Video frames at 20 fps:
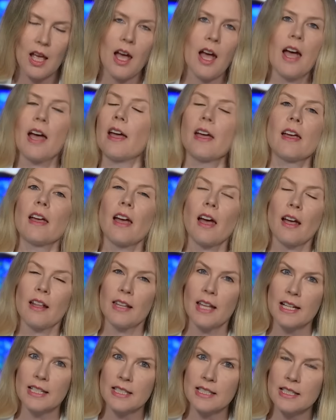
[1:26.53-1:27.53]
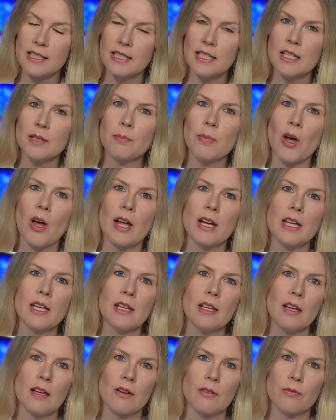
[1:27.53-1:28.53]
uh, a licensing
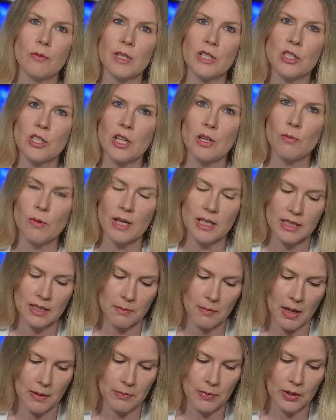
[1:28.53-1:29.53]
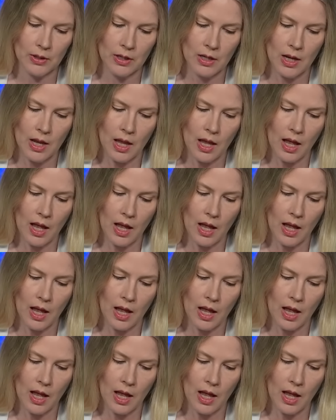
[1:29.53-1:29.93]
body of which he was a member,